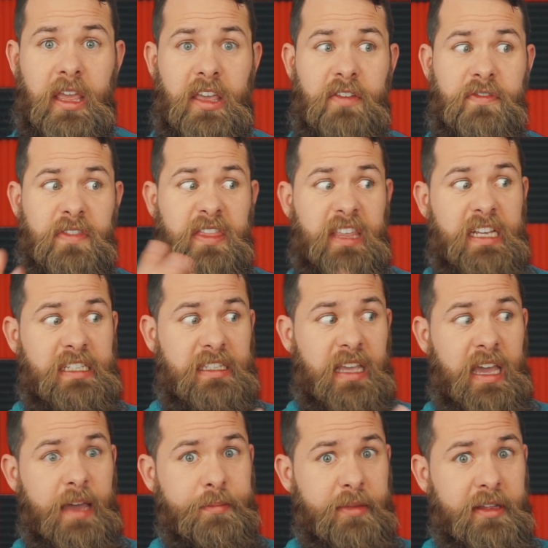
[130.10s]
If this
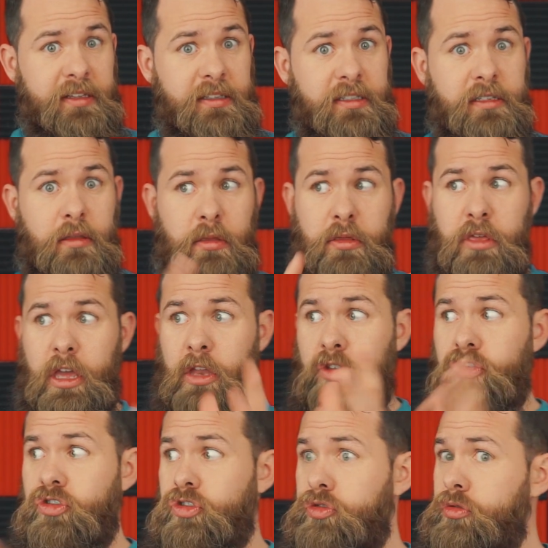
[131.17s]
happens,
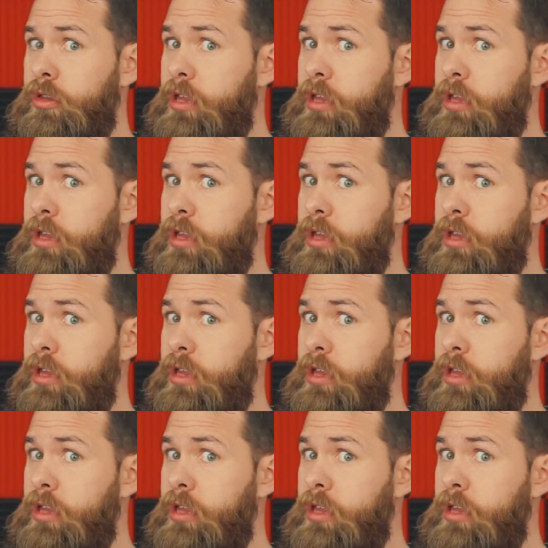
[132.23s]
then do